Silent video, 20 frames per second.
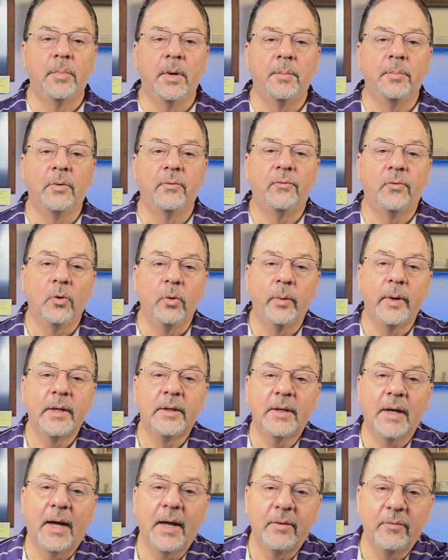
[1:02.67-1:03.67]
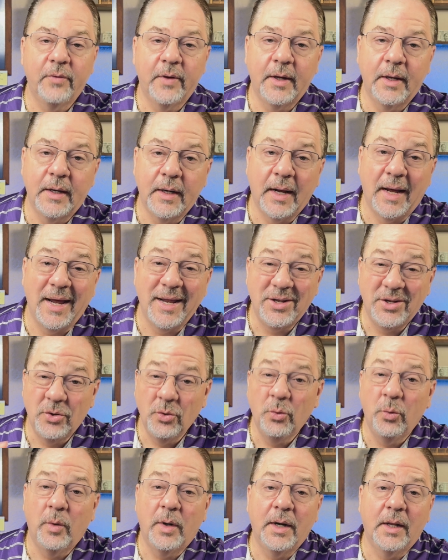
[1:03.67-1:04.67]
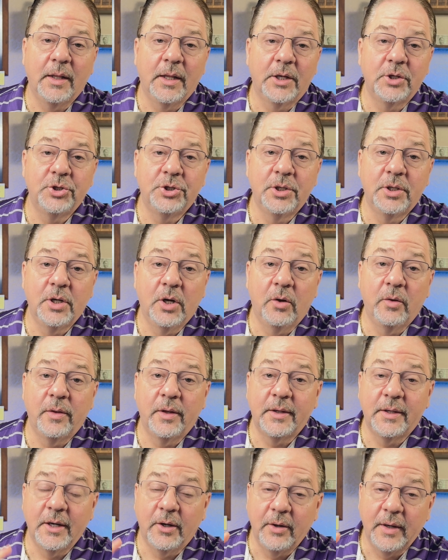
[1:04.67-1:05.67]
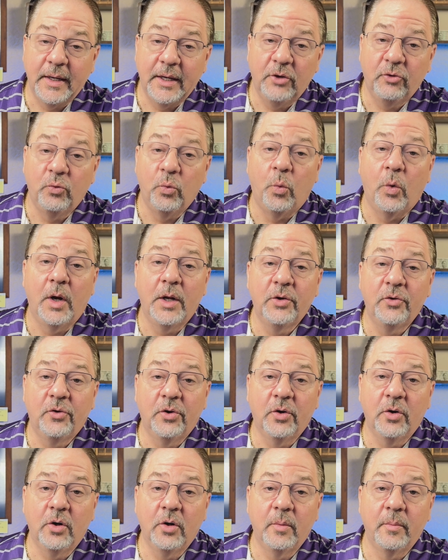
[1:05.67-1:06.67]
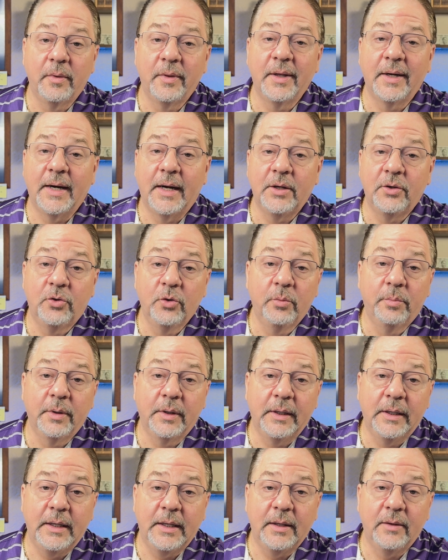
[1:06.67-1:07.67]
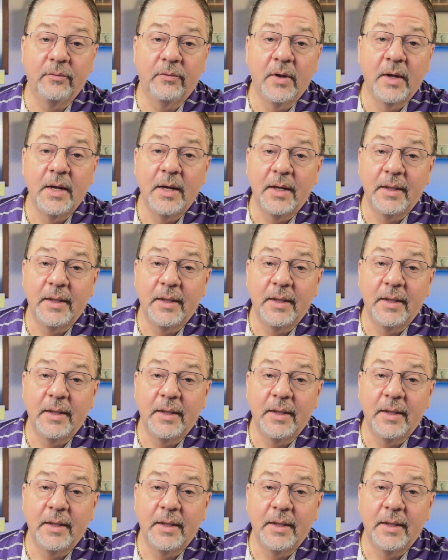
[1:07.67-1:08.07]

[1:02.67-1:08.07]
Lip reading: But before we dive in, I do want to let you know that there is one term that I do believe